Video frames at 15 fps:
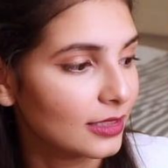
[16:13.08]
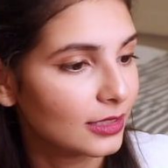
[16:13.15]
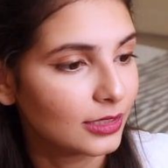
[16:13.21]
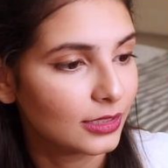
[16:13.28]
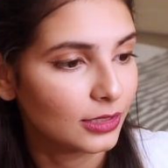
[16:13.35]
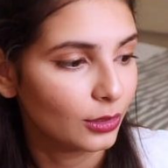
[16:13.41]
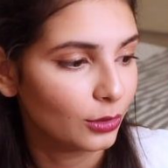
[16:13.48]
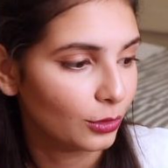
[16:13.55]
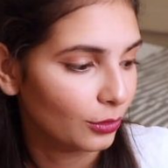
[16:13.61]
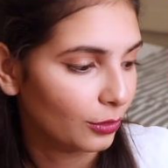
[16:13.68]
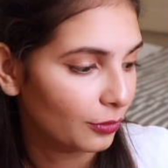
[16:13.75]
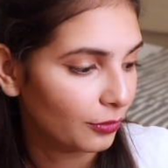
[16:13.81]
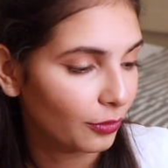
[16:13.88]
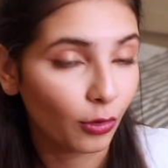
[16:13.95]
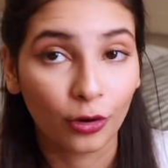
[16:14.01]

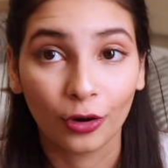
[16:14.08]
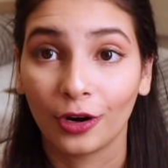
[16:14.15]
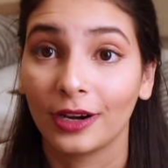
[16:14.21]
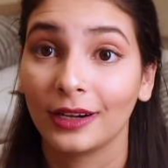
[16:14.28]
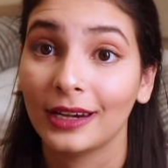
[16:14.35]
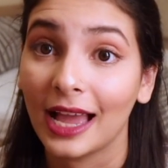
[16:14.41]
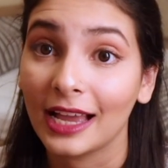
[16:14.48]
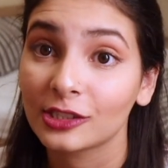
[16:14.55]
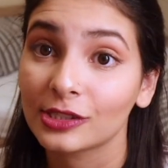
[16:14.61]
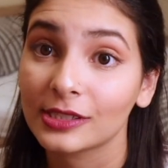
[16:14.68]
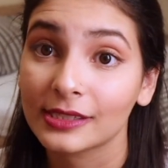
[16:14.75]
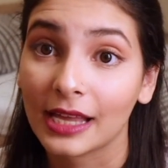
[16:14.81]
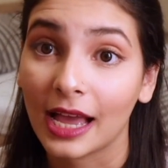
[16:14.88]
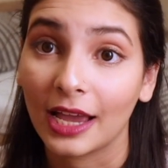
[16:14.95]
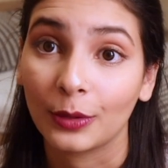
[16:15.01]
So for
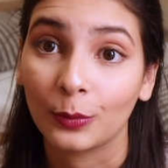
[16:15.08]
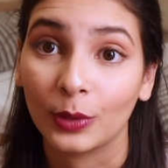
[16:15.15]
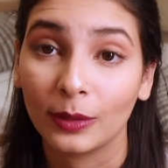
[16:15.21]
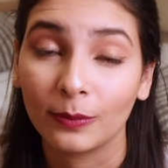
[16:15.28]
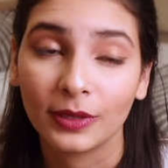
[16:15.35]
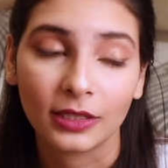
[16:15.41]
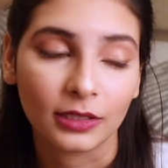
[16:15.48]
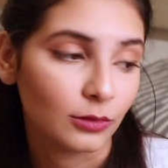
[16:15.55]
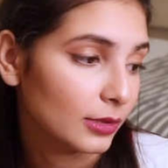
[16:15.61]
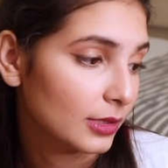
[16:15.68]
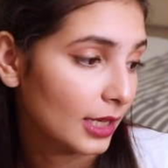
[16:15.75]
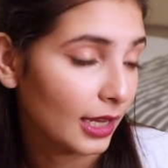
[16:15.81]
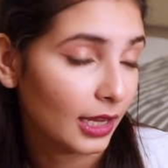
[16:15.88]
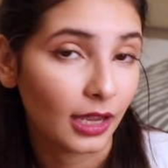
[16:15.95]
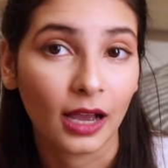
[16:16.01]
lashes, I will be
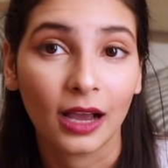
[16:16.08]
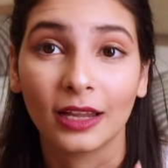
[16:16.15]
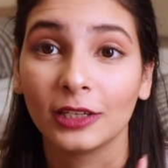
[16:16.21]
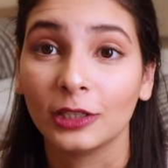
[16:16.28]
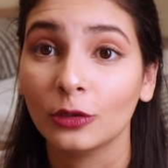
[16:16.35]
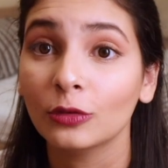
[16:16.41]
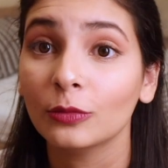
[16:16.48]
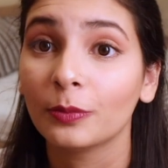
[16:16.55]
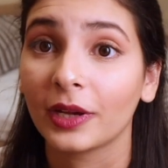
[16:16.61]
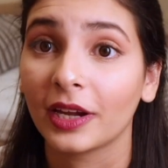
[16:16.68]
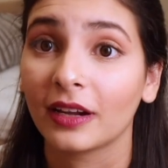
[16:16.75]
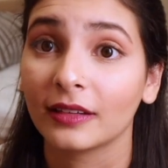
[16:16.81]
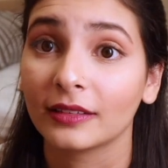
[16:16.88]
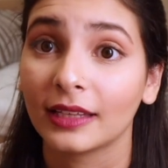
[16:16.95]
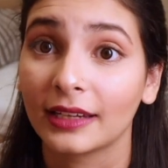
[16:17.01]
using a new
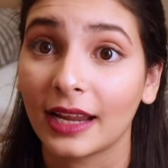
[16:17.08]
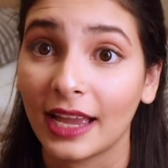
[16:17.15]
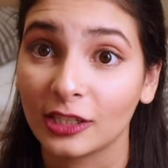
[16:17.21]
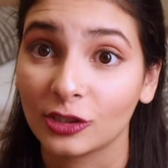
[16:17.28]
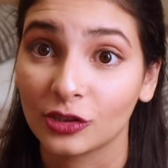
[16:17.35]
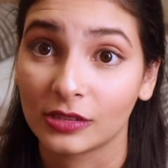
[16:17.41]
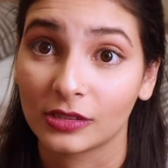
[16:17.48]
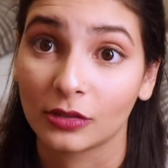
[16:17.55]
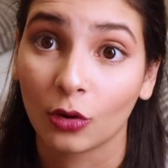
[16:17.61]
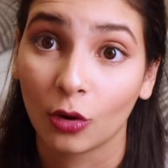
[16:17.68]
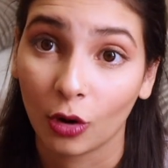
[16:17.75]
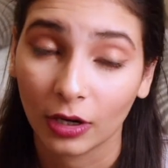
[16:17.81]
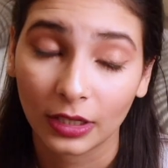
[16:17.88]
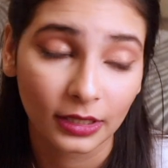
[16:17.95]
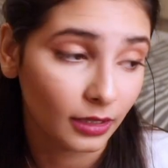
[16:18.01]
pair that I just
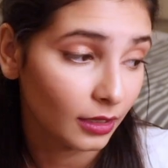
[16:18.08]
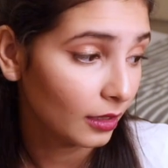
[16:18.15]
got,